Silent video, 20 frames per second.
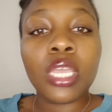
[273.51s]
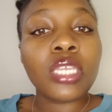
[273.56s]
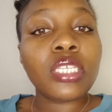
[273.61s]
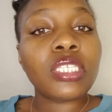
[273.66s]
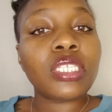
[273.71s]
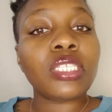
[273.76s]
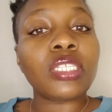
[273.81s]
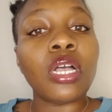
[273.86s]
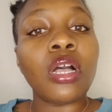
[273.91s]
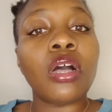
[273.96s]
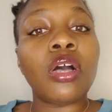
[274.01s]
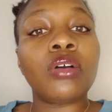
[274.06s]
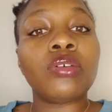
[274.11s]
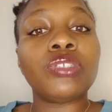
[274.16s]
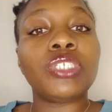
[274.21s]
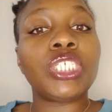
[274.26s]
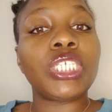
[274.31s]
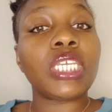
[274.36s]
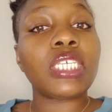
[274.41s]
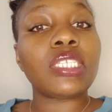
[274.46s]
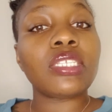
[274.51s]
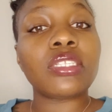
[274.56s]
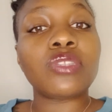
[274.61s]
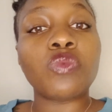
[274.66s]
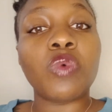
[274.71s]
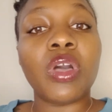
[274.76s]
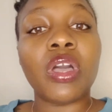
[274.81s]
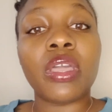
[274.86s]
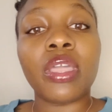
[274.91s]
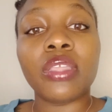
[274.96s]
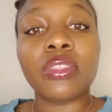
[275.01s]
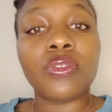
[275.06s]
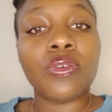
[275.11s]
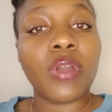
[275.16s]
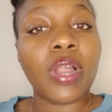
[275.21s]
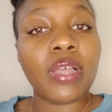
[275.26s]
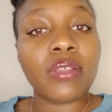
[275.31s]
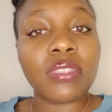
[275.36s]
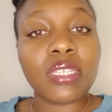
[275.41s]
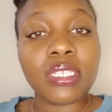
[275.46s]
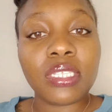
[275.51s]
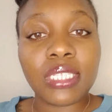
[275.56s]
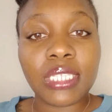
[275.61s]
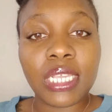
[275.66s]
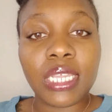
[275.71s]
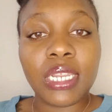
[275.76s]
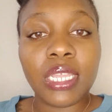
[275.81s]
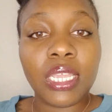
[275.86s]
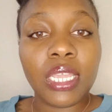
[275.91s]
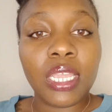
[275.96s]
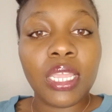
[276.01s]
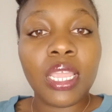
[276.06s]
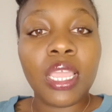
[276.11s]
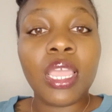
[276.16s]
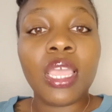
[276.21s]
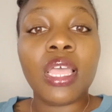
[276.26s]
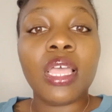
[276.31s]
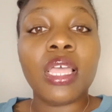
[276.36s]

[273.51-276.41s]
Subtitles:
So Jesus walking throughout the city,